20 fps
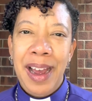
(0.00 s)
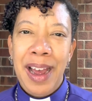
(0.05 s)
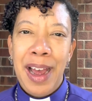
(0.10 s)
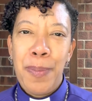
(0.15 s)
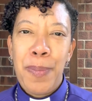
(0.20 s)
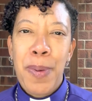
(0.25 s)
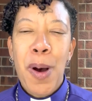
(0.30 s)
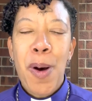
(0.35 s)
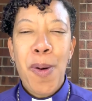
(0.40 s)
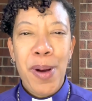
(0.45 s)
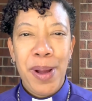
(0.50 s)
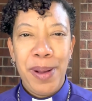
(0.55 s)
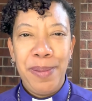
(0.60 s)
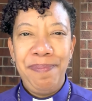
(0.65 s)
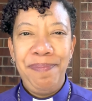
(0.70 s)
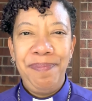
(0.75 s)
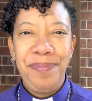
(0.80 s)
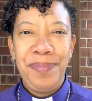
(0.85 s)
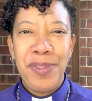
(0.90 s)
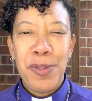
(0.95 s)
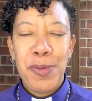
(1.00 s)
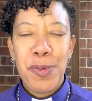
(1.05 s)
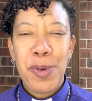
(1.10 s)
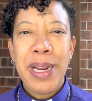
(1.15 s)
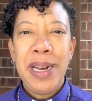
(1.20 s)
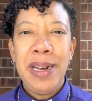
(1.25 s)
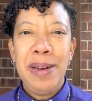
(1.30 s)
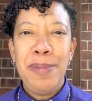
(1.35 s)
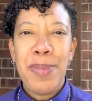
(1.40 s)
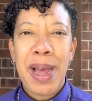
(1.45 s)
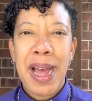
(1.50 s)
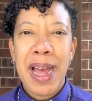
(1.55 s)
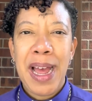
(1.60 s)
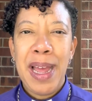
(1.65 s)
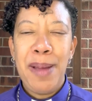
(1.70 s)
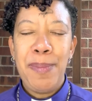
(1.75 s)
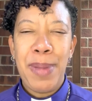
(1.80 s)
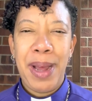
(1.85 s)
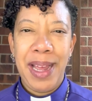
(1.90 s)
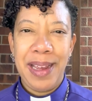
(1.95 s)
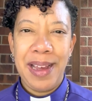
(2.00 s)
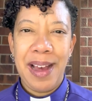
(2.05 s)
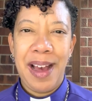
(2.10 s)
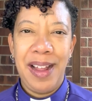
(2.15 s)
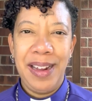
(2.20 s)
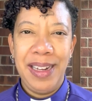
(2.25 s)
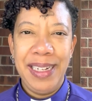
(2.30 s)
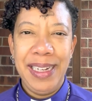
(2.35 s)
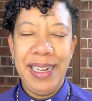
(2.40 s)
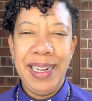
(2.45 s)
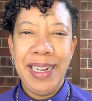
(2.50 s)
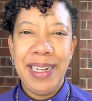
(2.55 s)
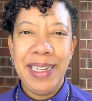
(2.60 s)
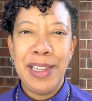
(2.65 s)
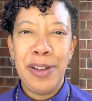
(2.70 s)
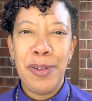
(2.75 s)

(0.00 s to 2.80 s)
a poem written by my colleague,